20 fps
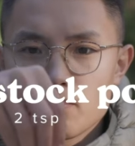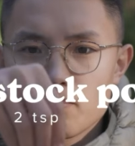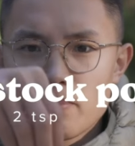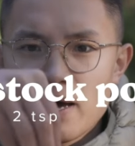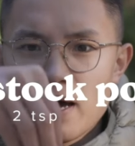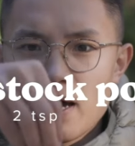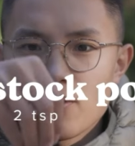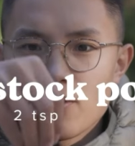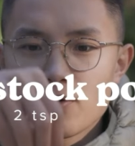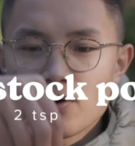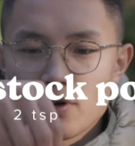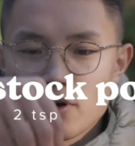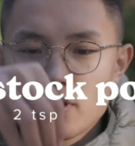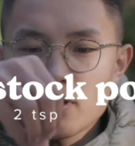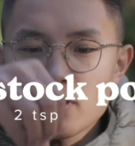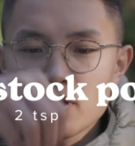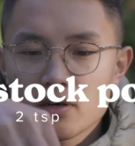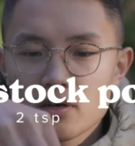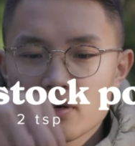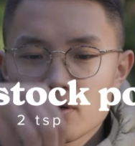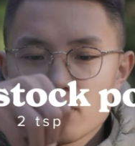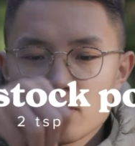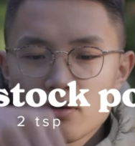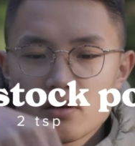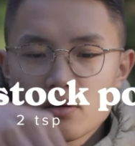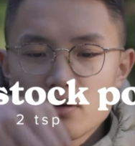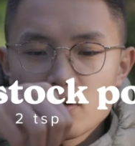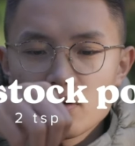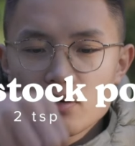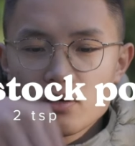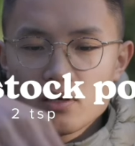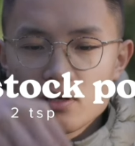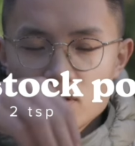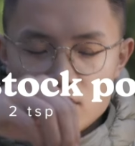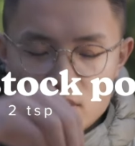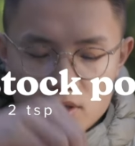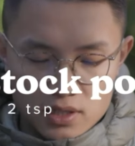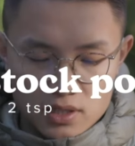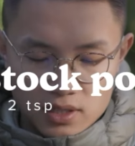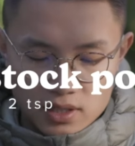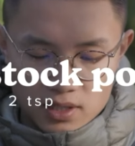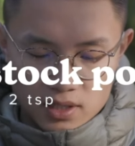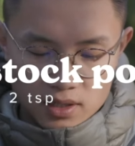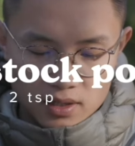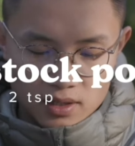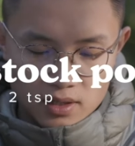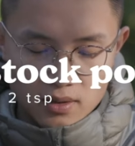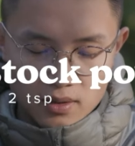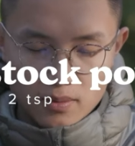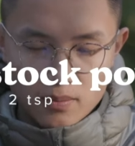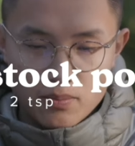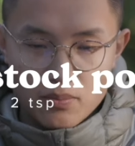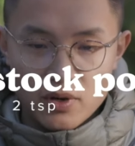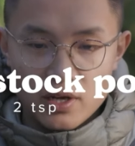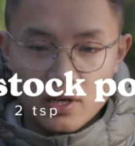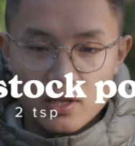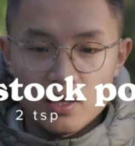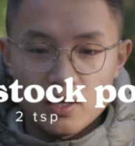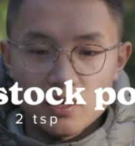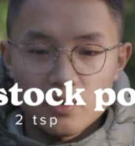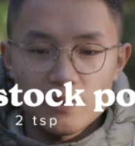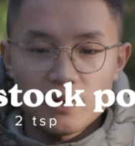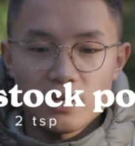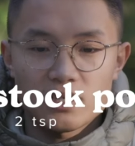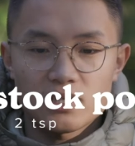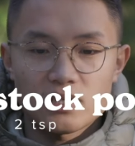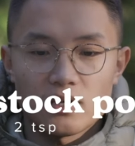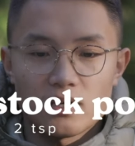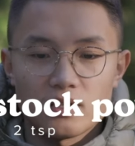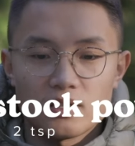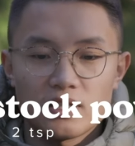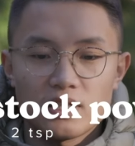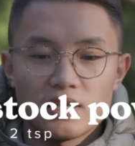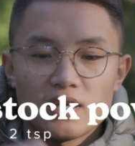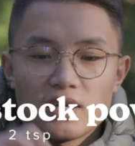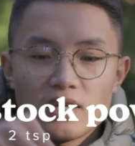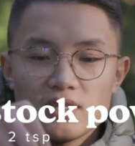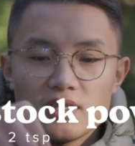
powder just to bring a little bit of saltiness